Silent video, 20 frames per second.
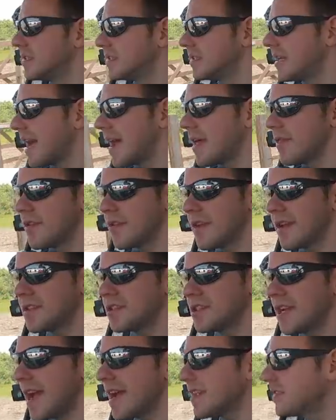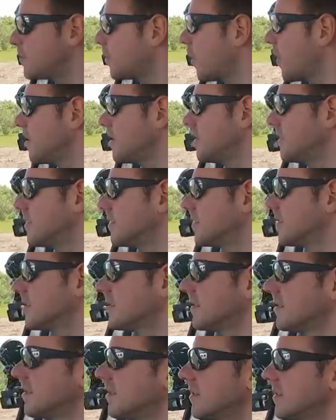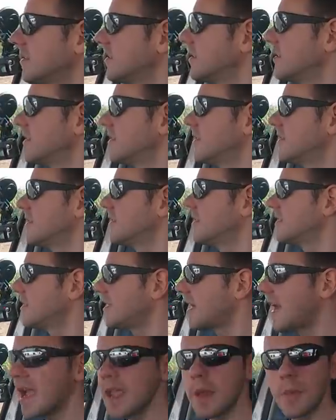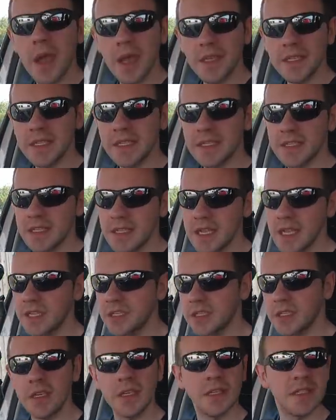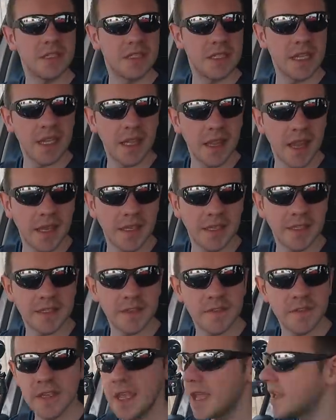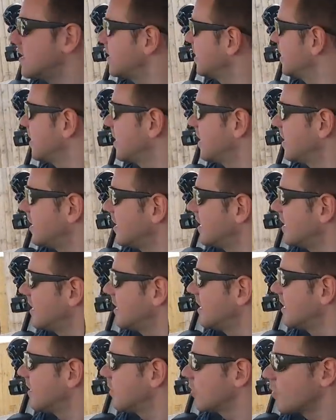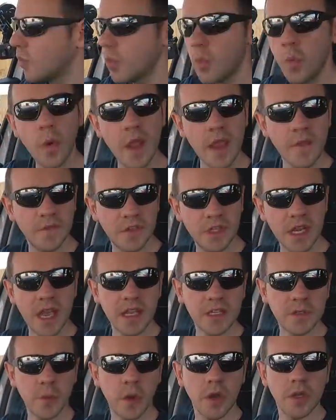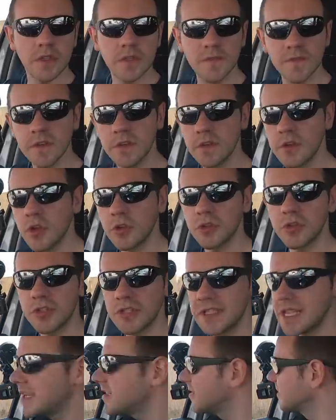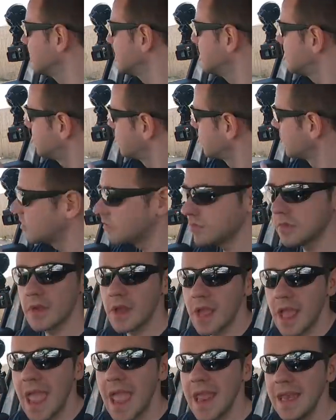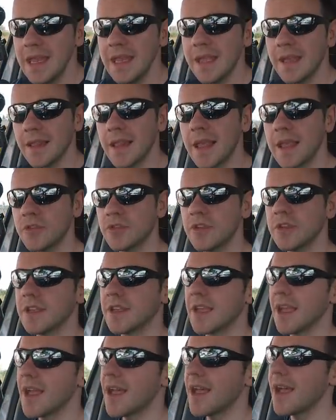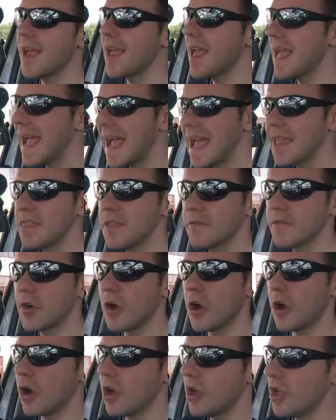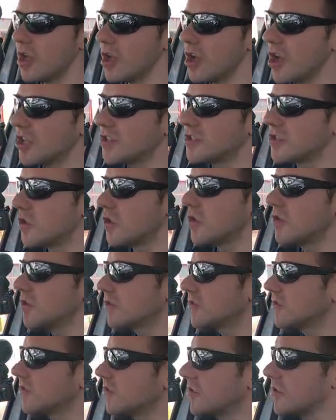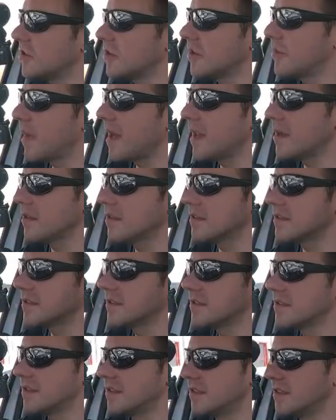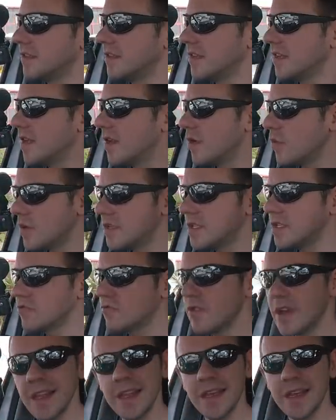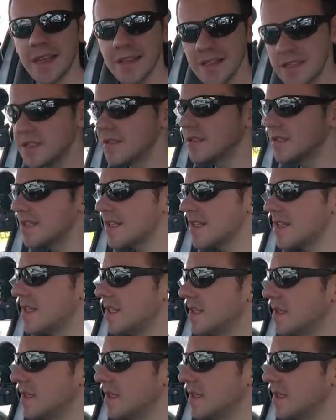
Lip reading: and there are charge points. I am at a destination, Diggerland, as I've said, with charge points for not just Teslas but any electric car, and they've got a ton of solar panels, which is really nice to see.